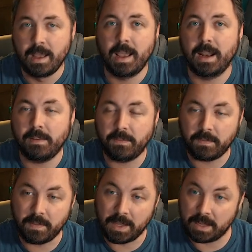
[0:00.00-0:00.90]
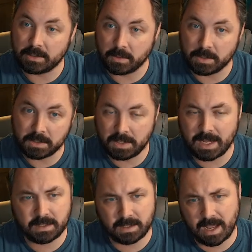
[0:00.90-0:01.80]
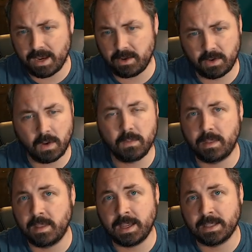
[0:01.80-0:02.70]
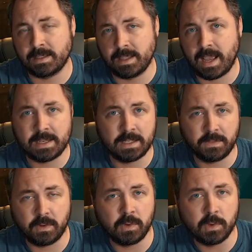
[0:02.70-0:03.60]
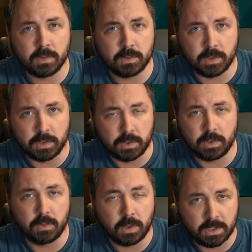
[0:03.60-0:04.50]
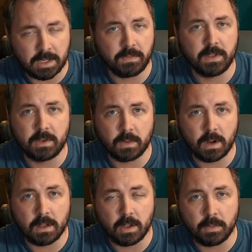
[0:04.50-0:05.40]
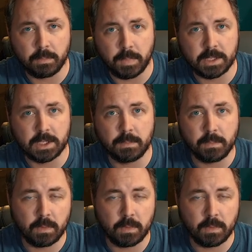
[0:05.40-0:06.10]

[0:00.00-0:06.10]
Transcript: And if the answer is yes, I don't think it's that difficult to do. You could definitely do it on a low budget.